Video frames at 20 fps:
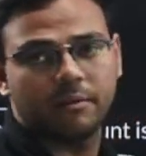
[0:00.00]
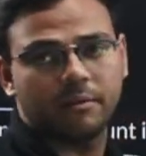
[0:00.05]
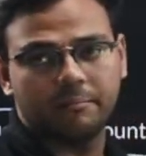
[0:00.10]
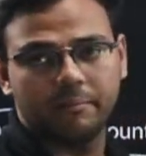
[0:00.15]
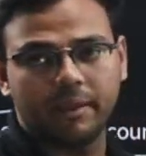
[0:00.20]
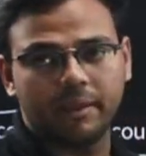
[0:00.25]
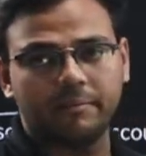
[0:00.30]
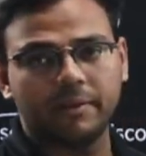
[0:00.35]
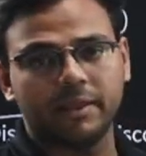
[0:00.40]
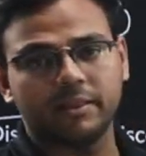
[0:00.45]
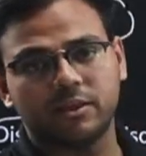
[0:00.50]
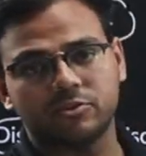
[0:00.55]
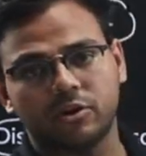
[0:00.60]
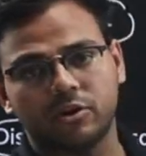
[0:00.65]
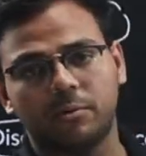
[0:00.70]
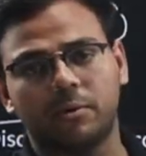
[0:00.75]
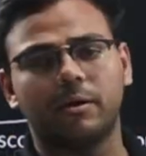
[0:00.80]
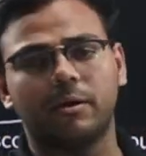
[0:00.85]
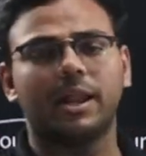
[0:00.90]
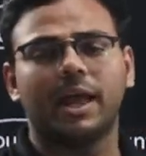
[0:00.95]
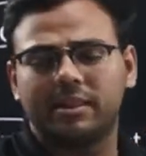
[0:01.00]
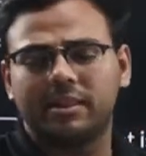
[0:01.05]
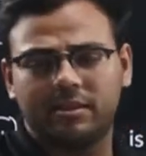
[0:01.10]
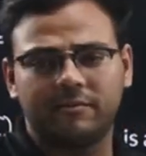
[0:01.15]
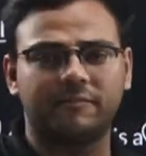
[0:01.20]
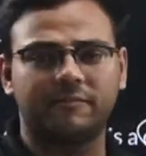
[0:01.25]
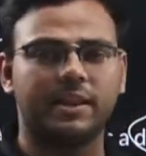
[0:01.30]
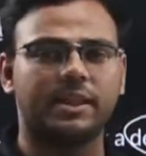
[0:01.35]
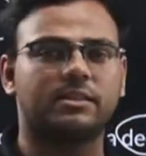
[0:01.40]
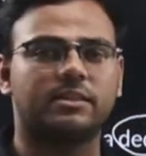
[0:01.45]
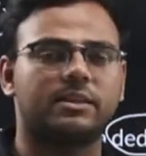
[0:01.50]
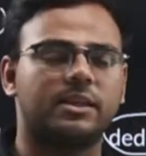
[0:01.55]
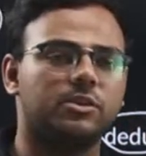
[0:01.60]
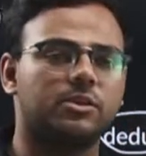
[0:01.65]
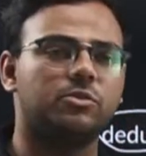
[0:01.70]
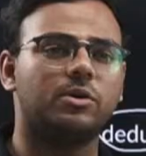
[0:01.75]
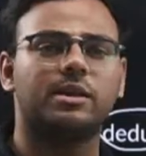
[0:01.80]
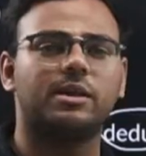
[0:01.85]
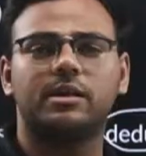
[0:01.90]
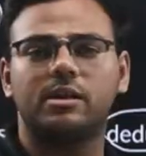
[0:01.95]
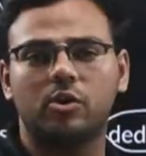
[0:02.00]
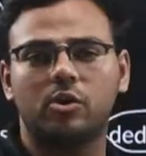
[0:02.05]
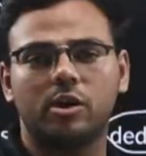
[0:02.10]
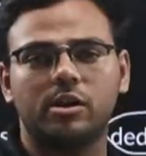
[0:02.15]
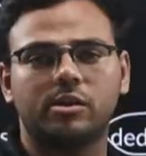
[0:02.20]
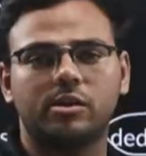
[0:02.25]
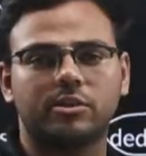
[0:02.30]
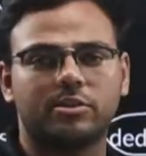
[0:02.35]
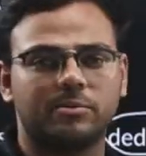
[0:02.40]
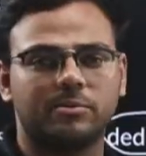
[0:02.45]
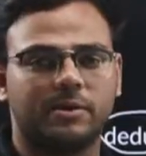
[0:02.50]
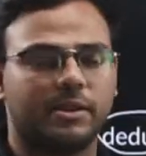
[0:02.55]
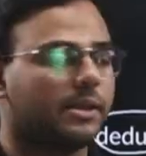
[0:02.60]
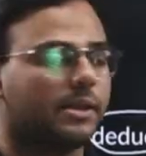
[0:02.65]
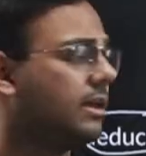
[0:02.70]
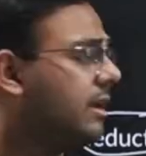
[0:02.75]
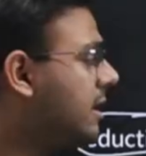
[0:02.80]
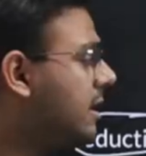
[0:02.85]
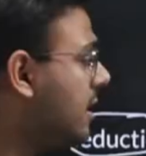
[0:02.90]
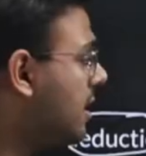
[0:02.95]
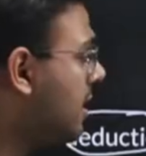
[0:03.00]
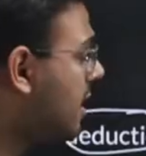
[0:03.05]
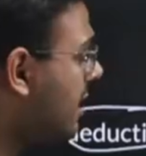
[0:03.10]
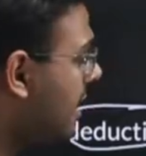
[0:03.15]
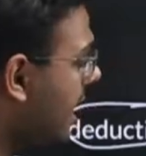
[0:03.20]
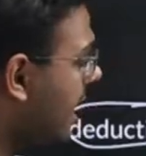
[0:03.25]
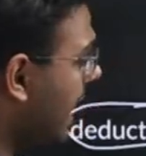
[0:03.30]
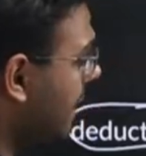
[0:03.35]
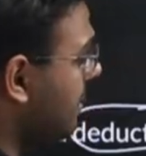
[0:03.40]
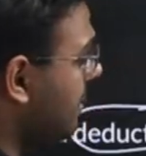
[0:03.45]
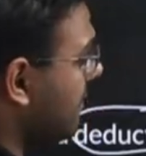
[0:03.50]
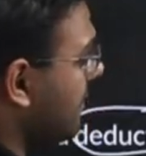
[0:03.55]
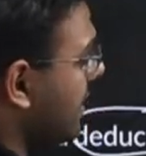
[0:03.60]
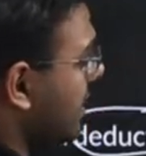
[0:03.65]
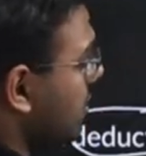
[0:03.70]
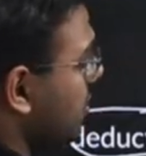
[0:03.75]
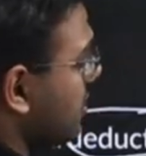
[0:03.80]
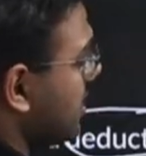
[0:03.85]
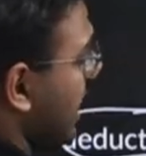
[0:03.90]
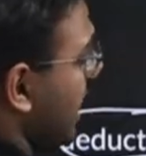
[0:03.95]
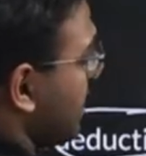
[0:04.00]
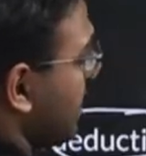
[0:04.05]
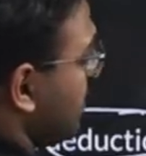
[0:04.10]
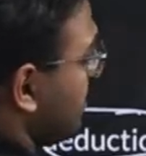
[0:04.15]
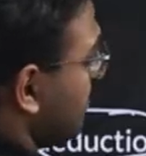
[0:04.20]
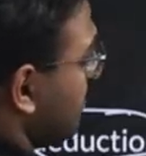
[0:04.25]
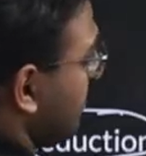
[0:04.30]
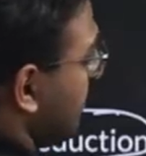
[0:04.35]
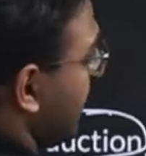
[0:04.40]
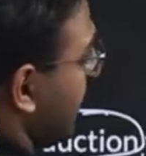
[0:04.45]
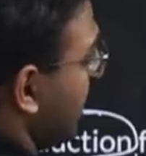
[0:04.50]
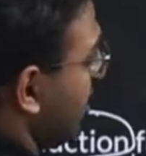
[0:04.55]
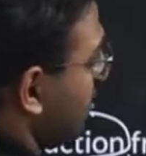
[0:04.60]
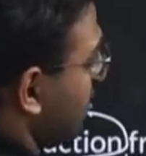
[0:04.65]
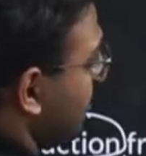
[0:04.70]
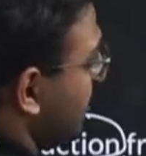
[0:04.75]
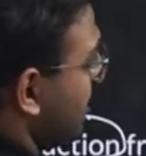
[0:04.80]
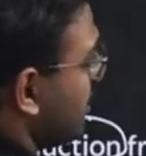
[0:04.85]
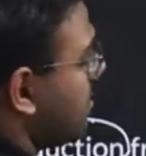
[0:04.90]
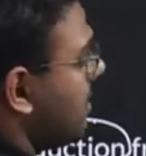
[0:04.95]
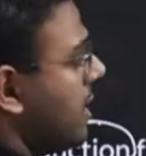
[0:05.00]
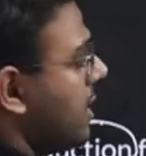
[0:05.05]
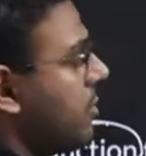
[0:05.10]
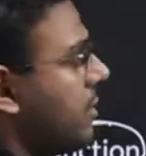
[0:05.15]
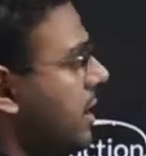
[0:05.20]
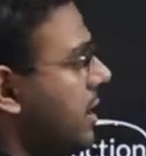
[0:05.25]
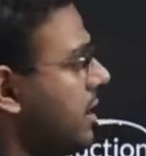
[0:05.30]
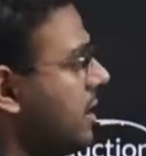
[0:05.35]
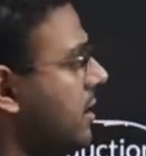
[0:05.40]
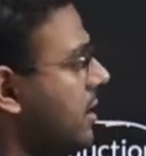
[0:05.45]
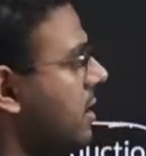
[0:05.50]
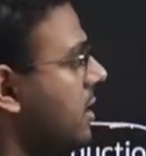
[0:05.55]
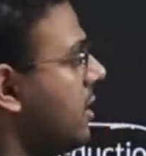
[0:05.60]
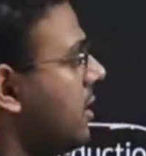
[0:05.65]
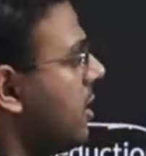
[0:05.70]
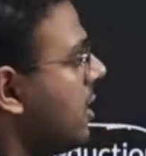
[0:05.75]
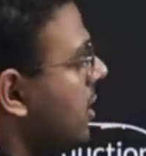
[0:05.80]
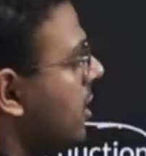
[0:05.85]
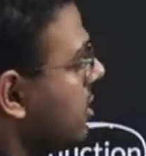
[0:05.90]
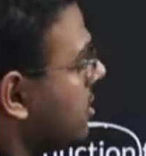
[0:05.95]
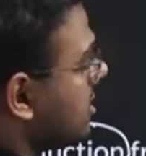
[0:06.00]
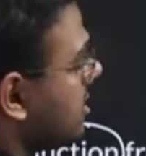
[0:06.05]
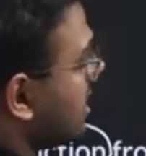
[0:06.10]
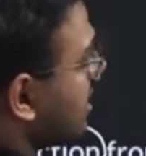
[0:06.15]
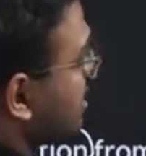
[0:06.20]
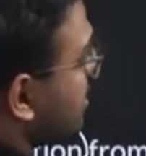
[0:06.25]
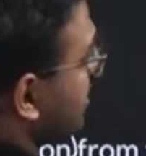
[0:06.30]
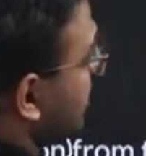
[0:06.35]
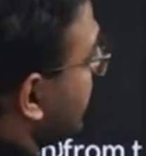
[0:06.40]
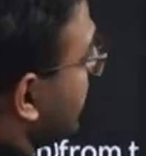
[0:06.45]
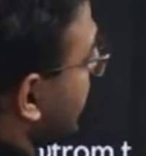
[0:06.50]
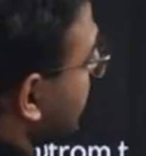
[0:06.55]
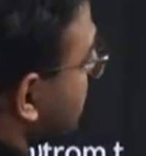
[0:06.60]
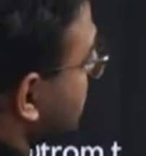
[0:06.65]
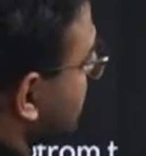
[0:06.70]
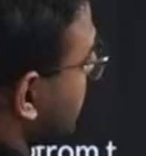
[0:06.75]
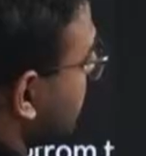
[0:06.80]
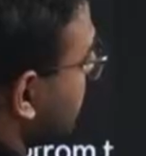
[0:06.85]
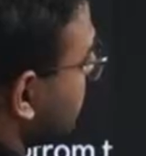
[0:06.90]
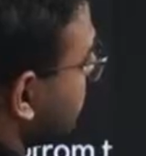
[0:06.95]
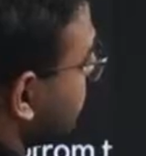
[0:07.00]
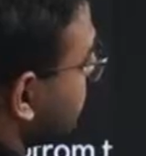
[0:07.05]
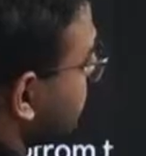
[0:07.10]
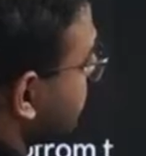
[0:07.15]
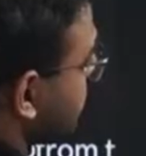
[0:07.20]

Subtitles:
Me being the shop keeper, as if let's say you are a loyal customer here, I am giving you the item at rupees 120. So this reduction,